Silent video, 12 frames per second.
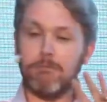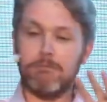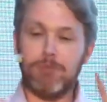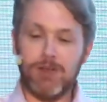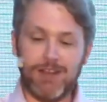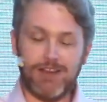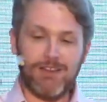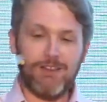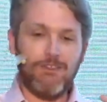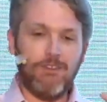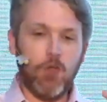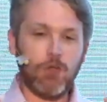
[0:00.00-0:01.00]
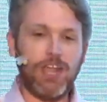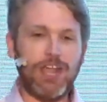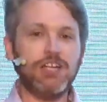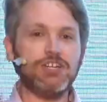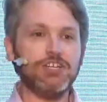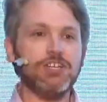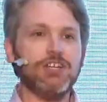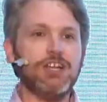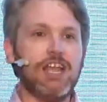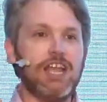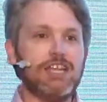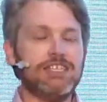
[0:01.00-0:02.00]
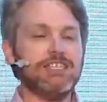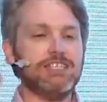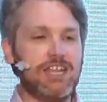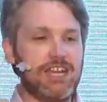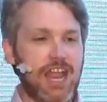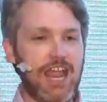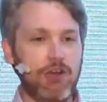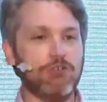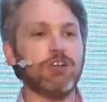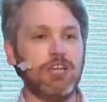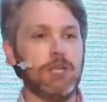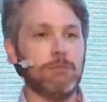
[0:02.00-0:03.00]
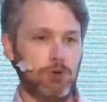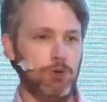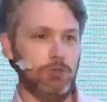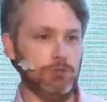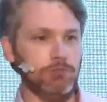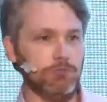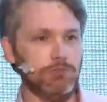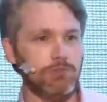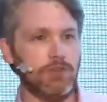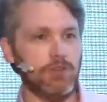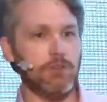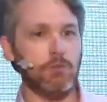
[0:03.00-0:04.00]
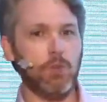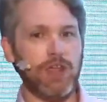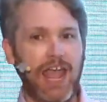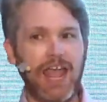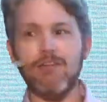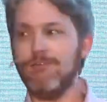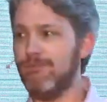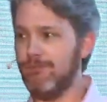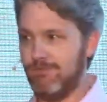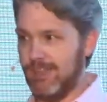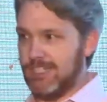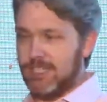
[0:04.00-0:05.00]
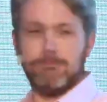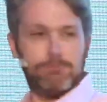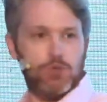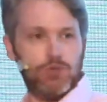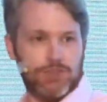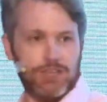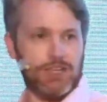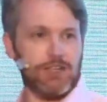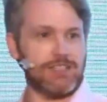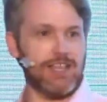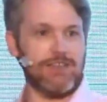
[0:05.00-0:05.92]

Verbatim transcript: but location isn't inherently a problem. We have these computer things. They're